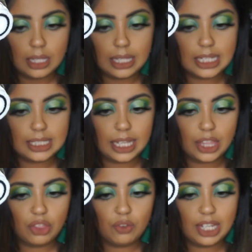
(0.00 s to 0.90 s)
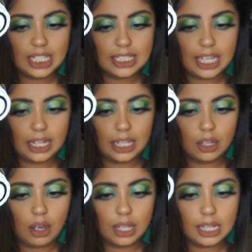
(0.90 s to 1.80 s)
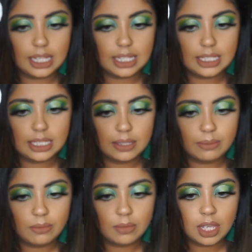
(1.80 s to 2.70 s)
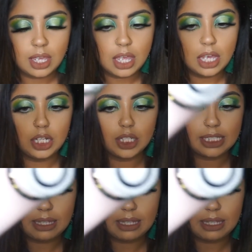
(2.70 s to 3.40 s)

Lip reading: There's like 3 settings on this. It looks